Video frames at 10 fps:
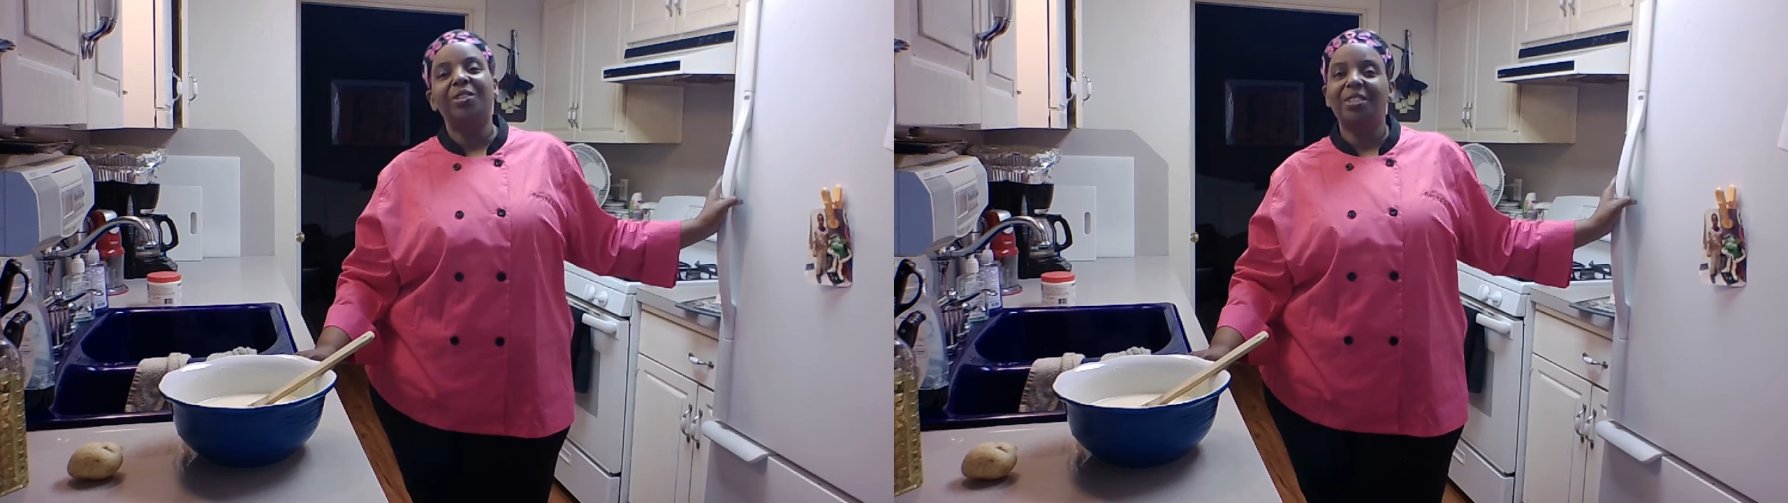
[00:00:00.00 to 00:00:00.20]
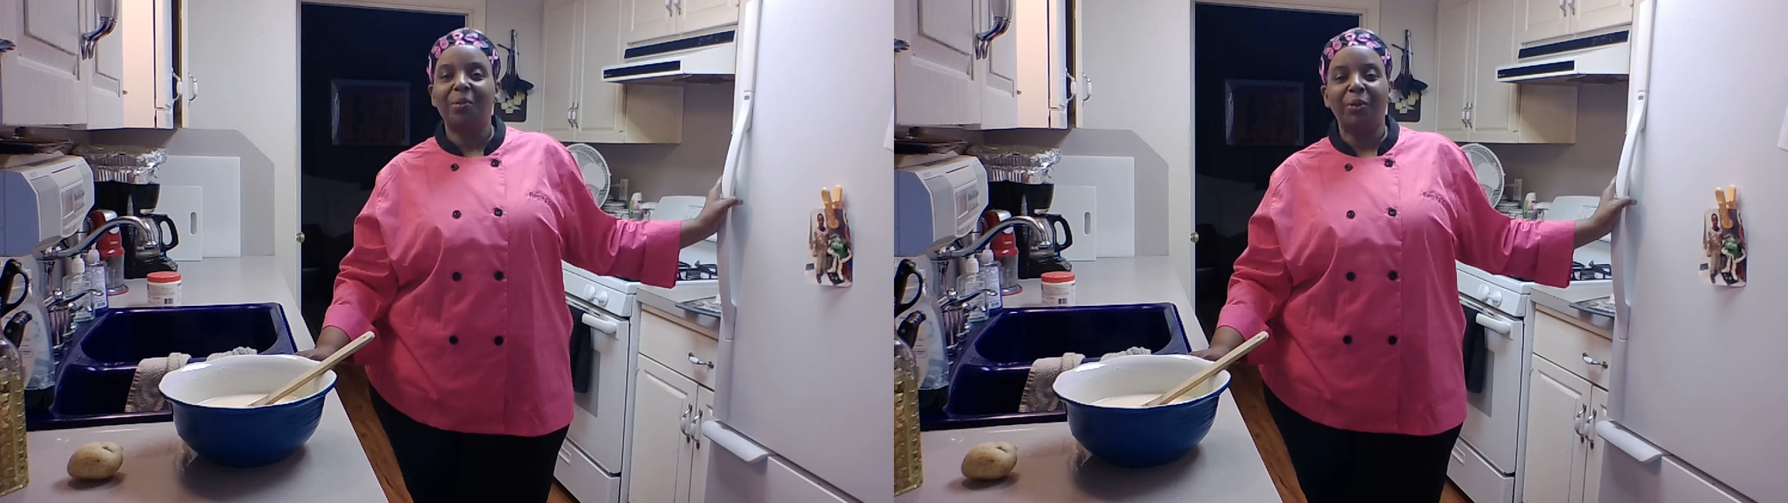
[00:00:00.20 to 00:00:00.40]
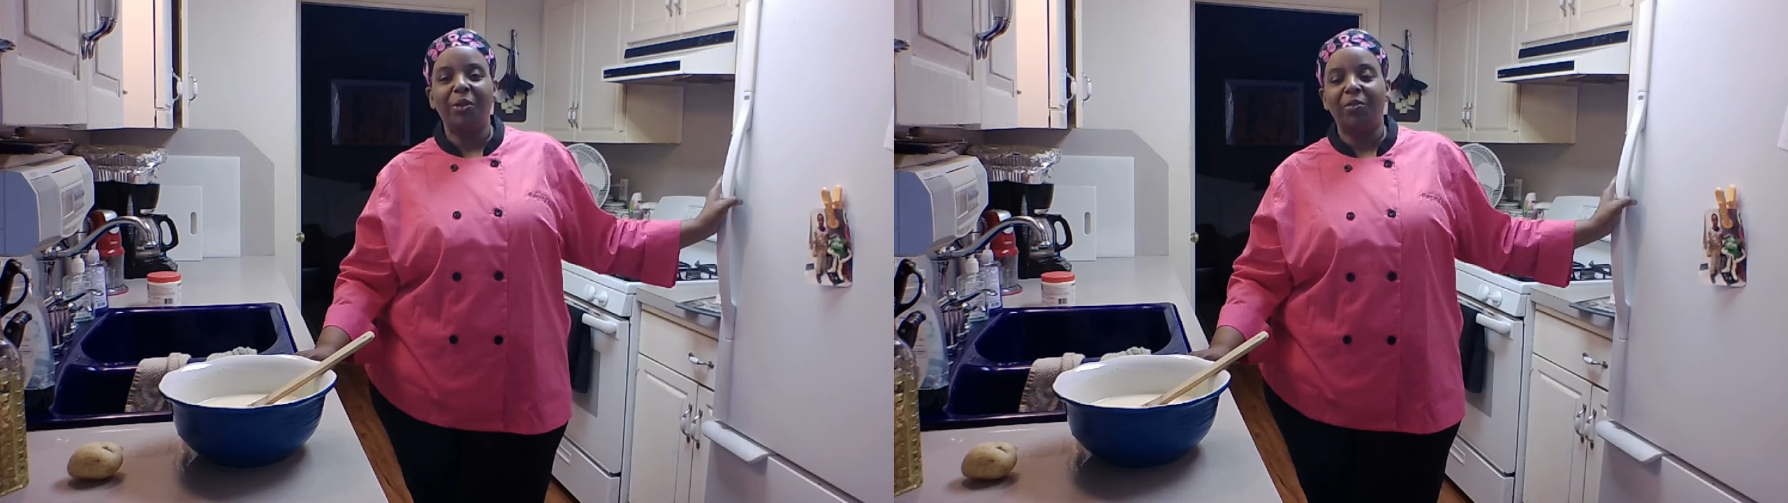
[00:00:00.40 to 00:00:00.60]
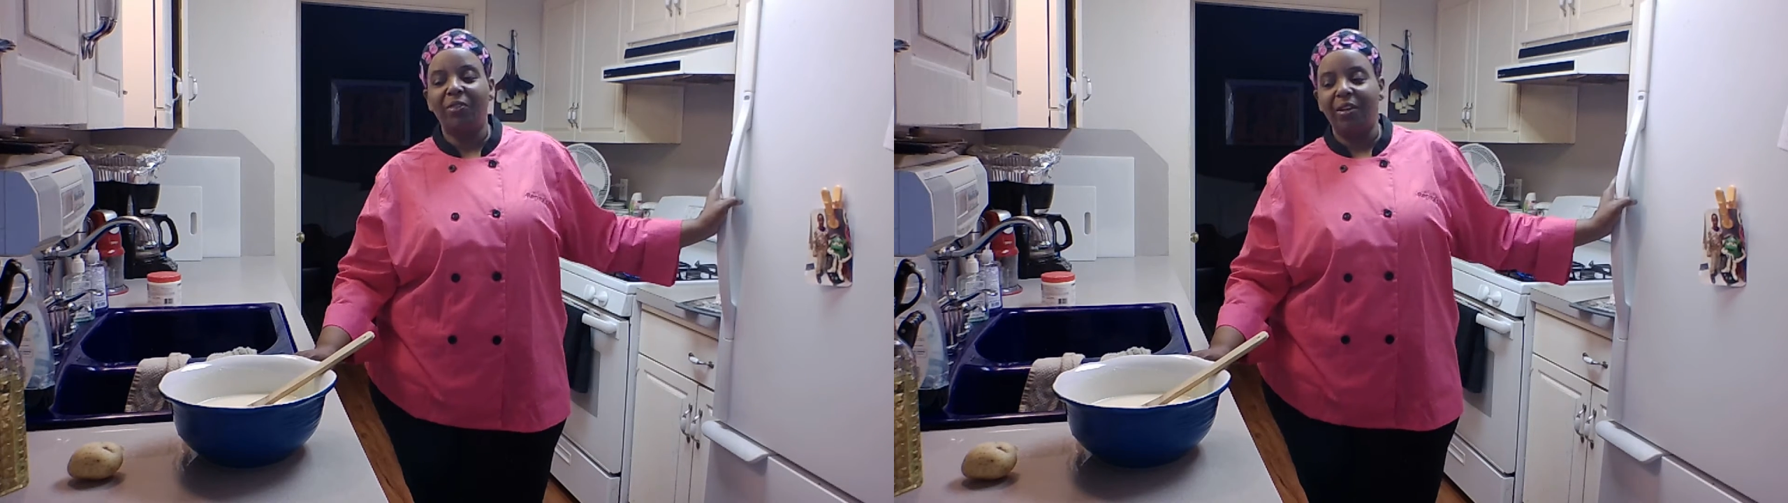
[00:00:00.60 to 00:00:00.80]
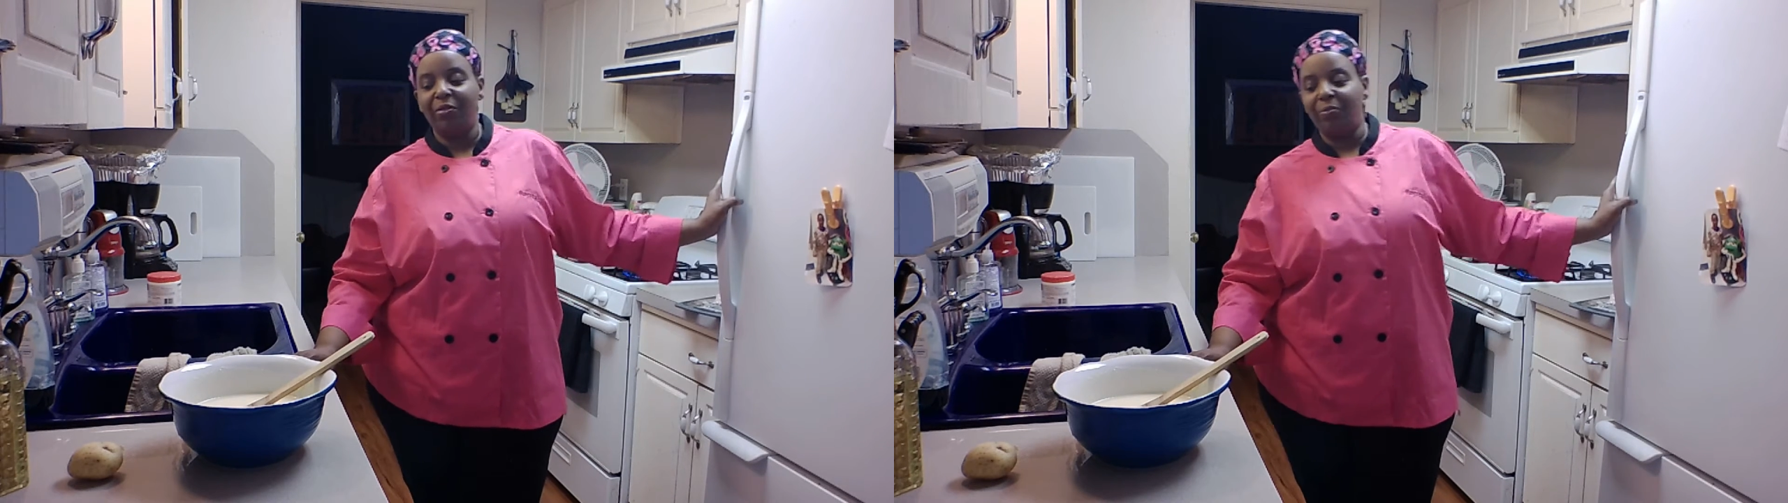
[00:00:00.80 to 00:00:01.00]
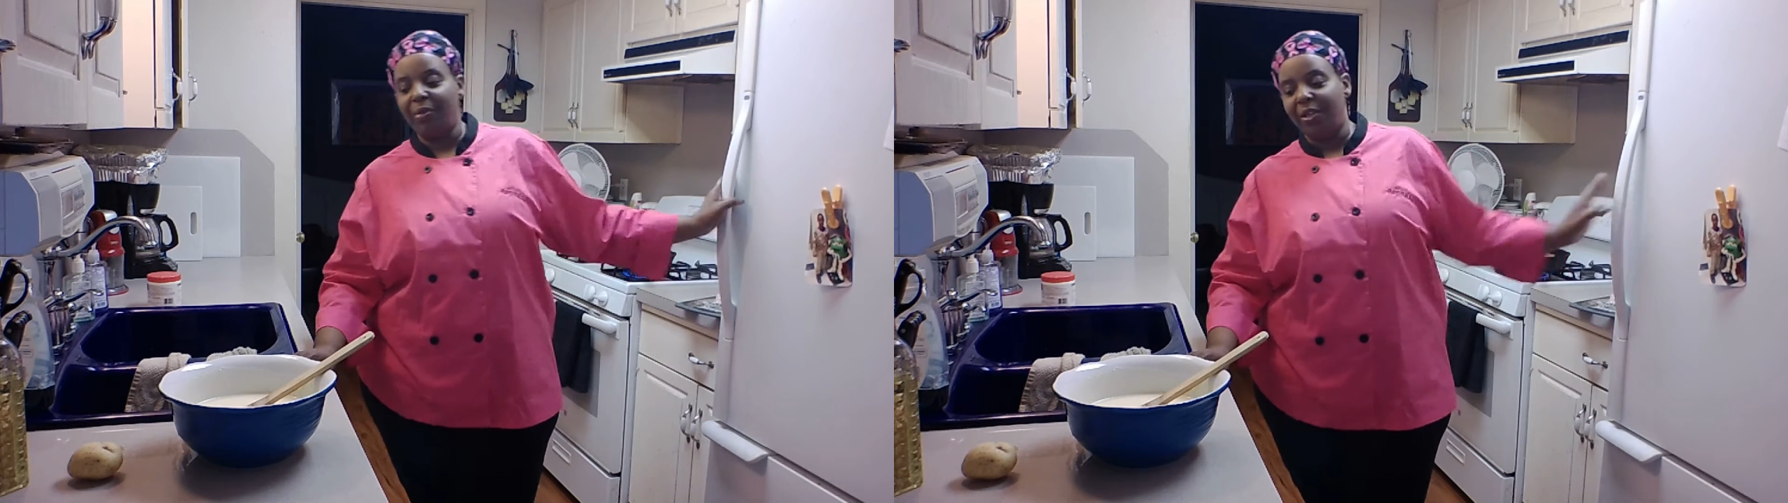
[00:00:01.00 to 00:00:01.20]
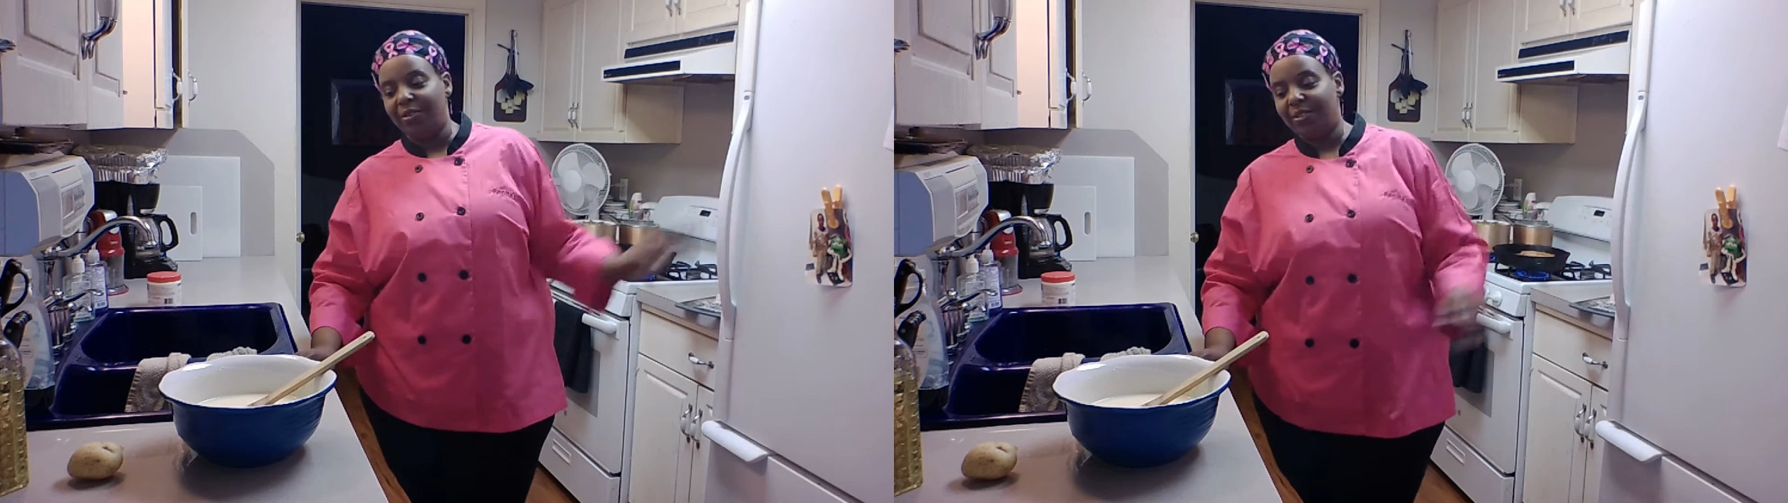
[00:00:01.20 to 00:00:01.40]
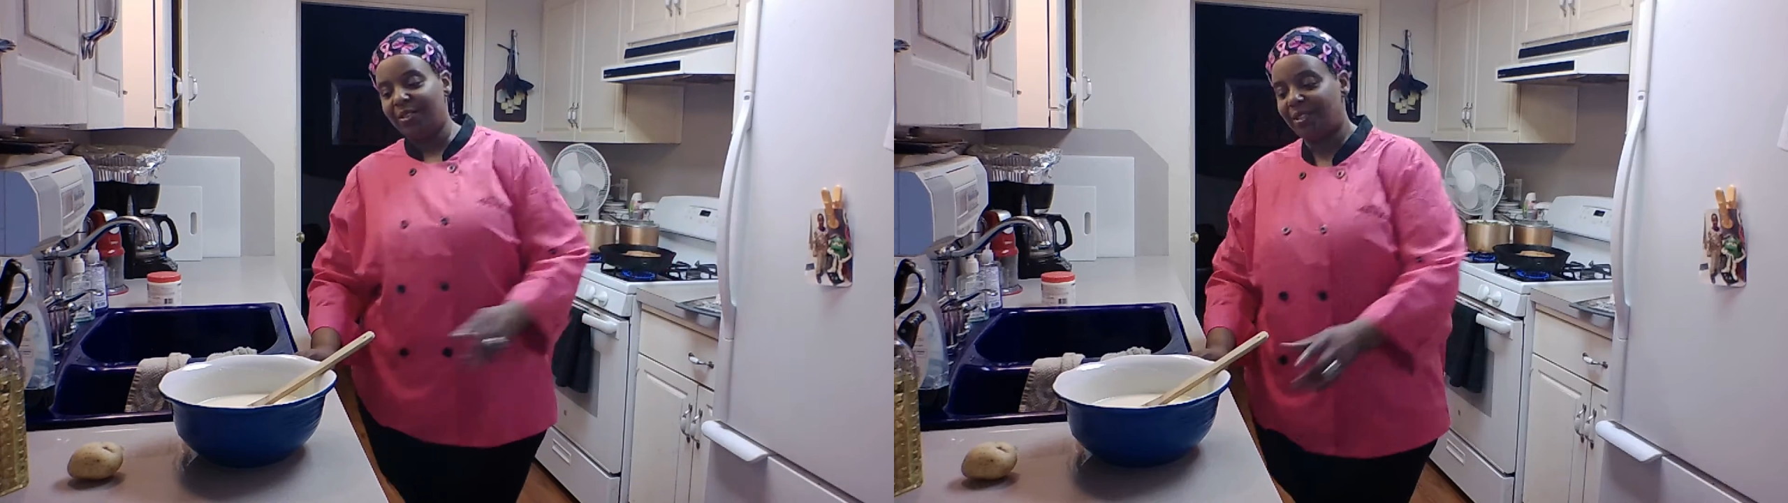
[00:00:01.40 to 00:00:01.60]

some of your favorite meals.